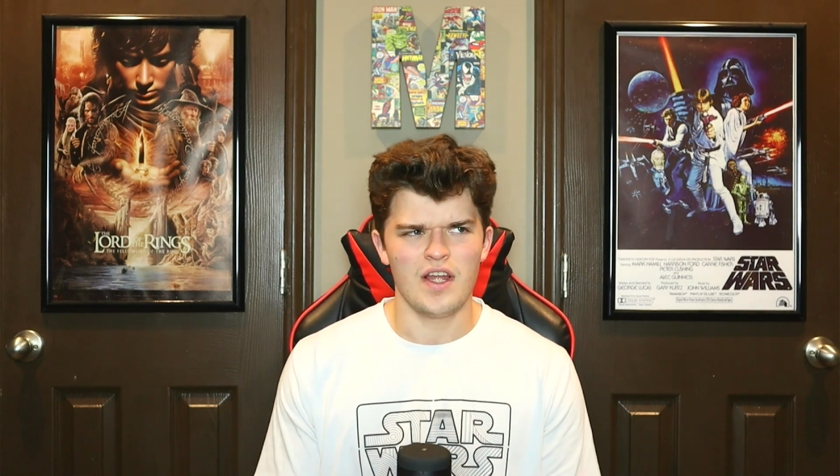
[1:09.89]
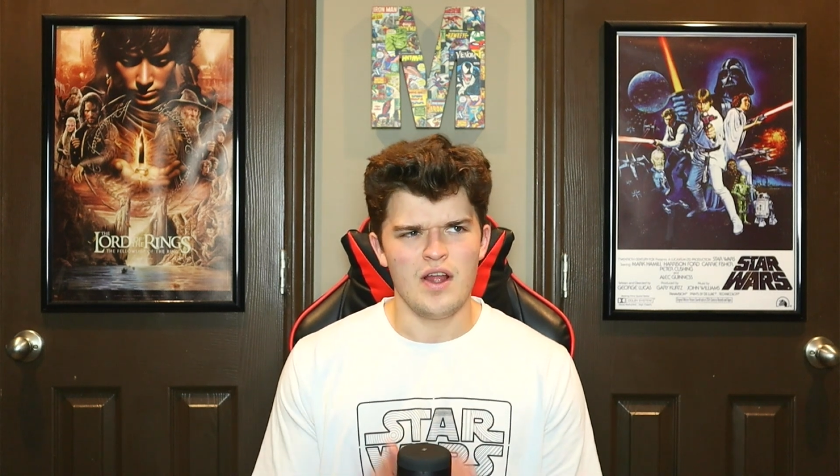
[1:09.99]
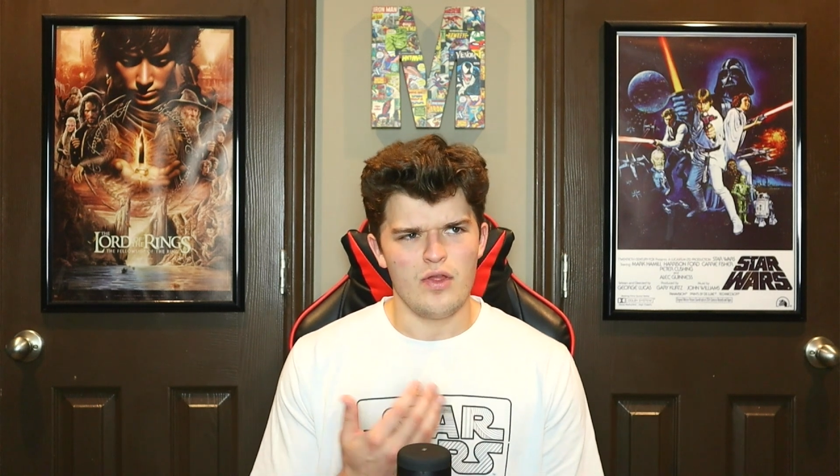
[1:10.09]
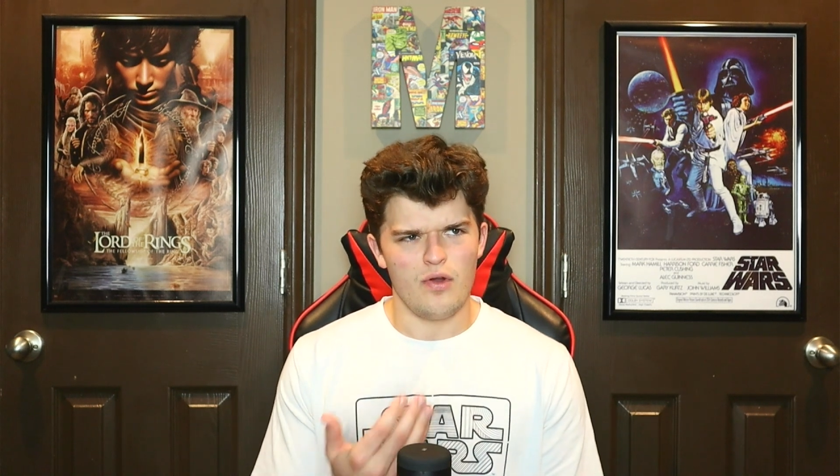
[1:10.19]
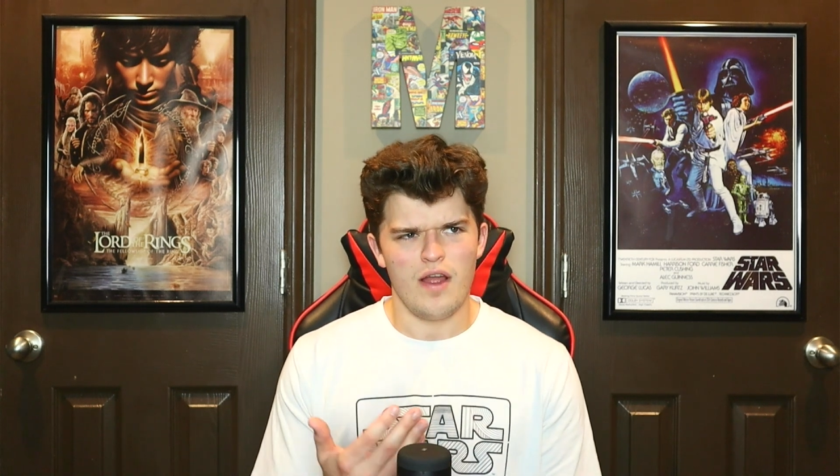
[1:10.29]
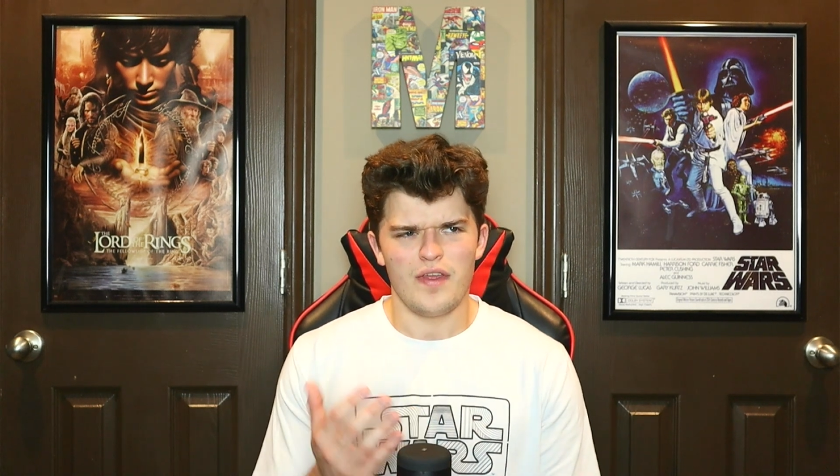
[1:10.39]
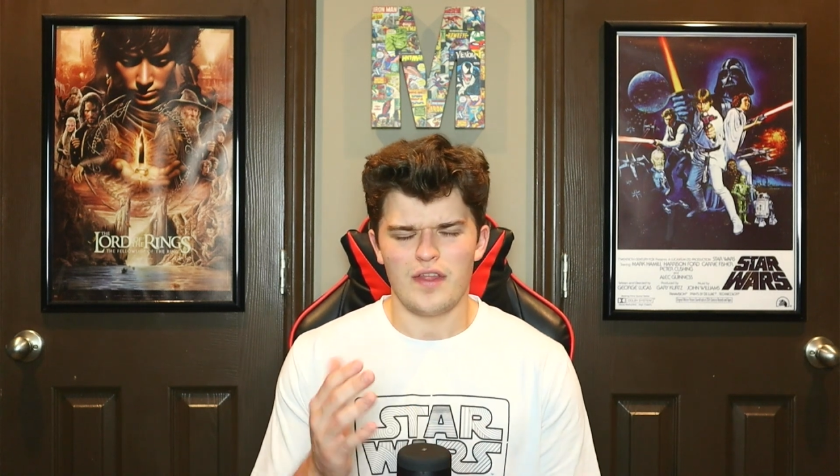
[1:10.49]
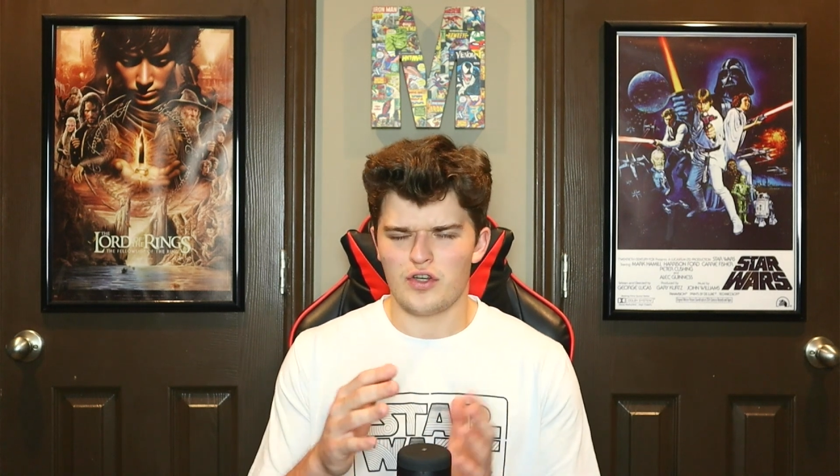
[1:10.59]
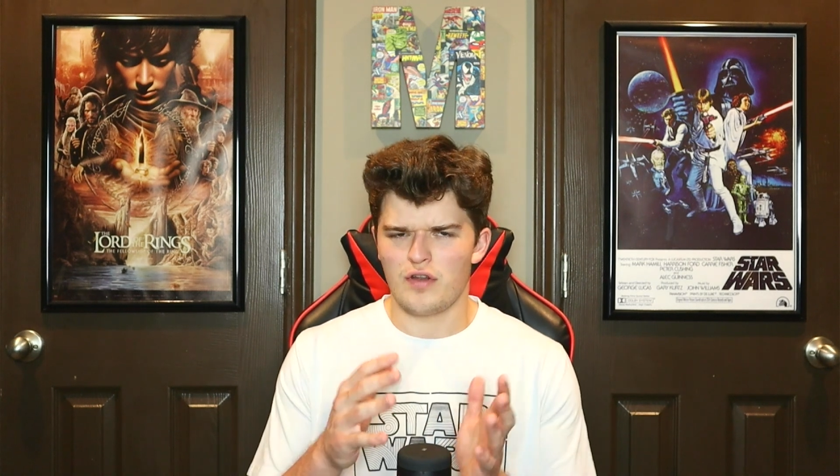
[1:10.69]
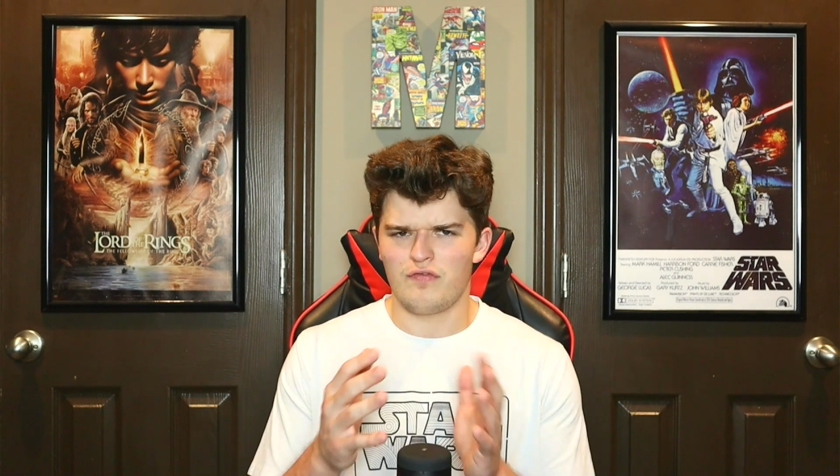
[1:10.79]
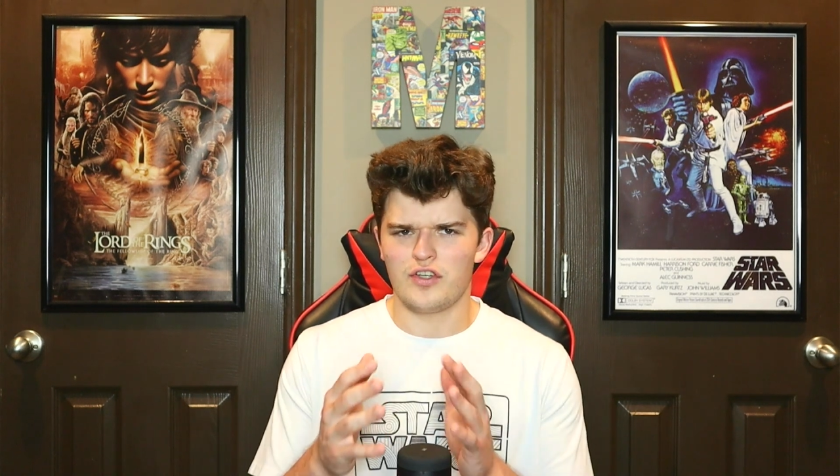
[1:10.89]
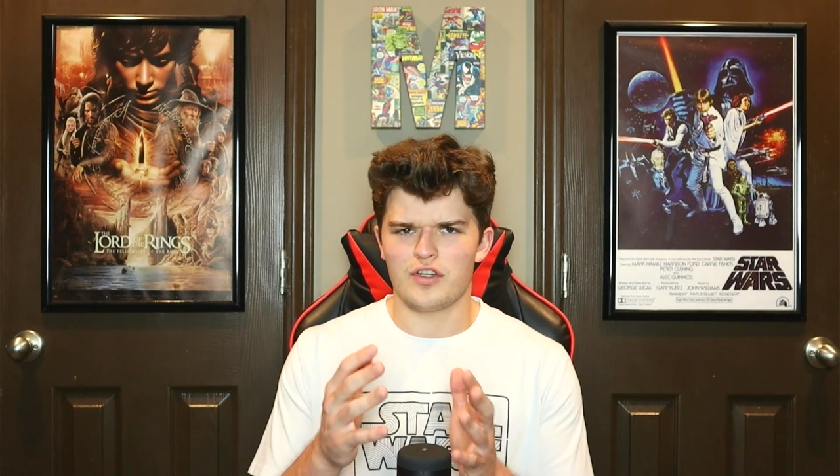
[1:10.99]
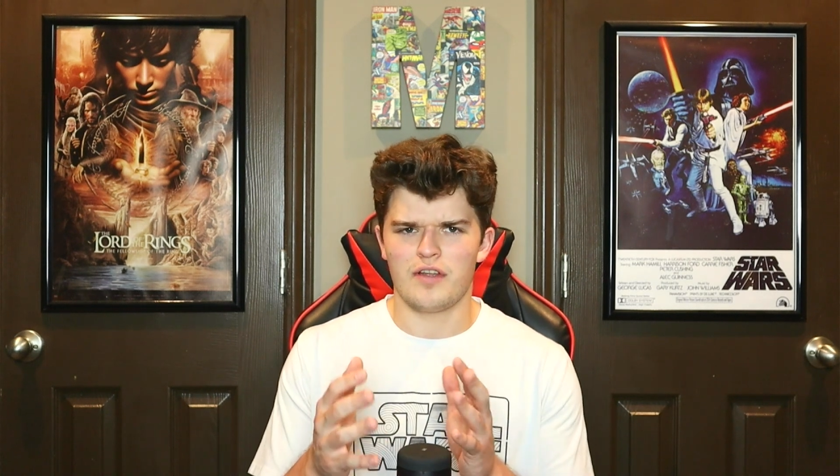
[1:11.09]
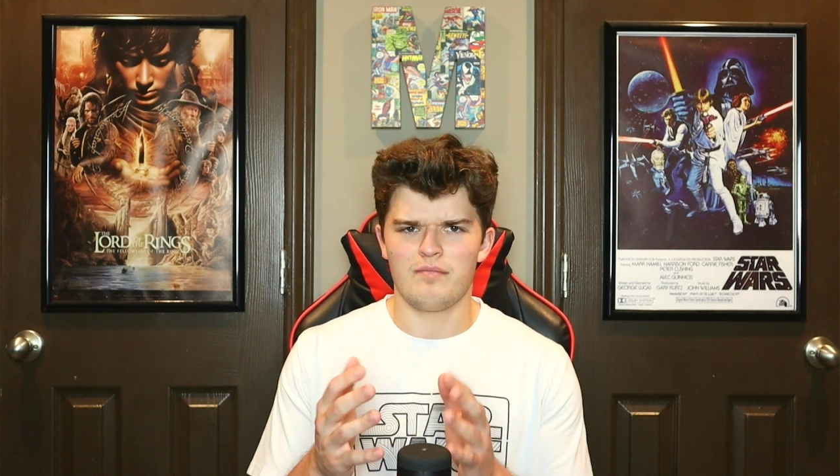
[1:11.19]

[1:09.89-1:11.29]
though I think they should have featured him